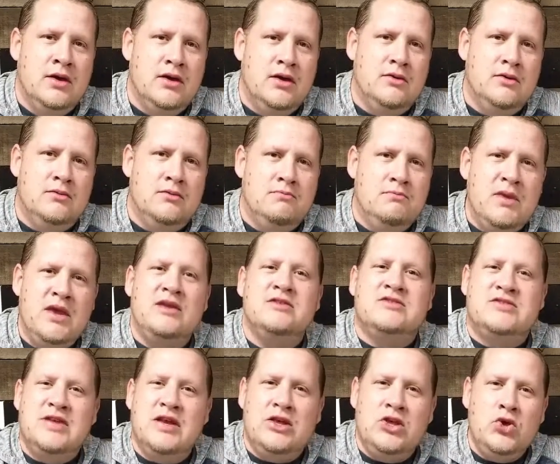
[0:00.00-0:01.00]
means
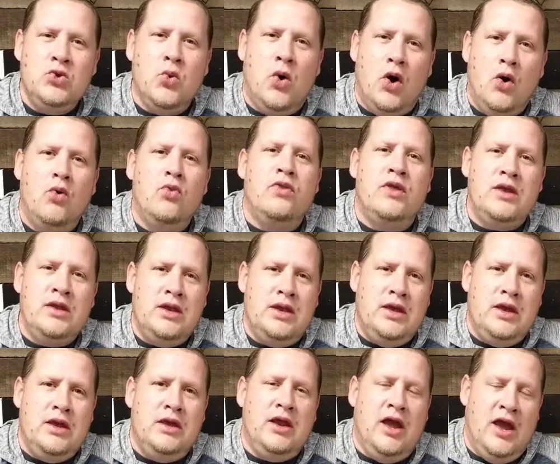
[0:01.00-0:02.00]
that you only
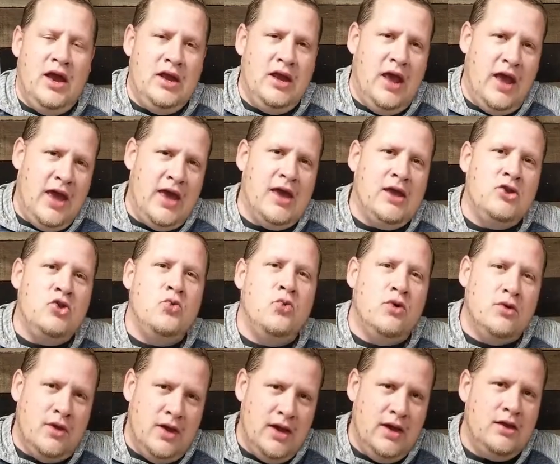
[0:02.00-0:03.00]
need an
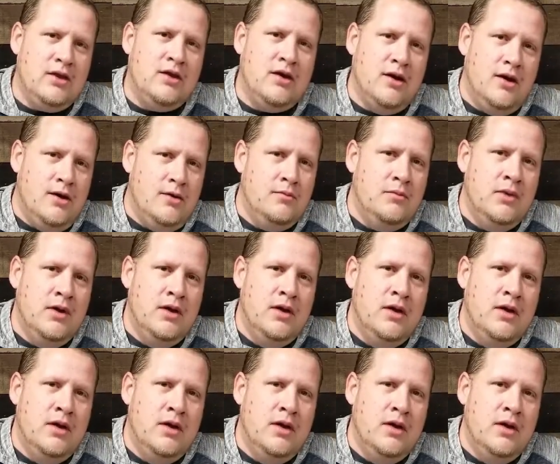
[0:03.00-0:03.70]
annual income